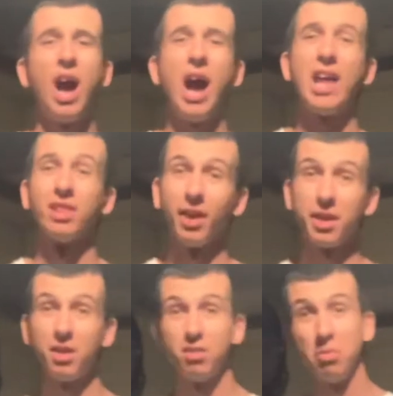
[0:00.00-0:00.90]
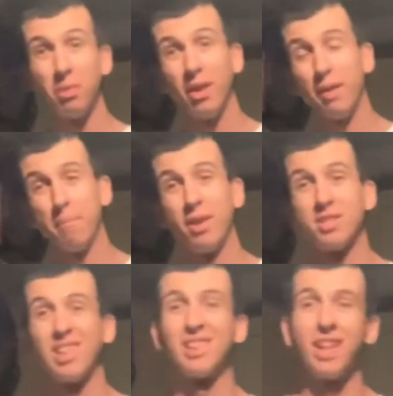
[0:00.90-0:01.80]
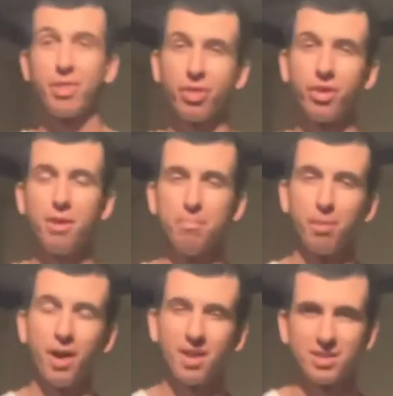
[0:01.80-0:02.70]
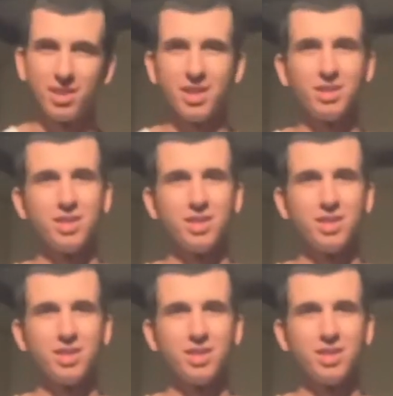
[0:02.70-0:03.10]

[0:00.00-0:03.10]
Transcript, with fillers: I liked doing it, but it's a lengthy process.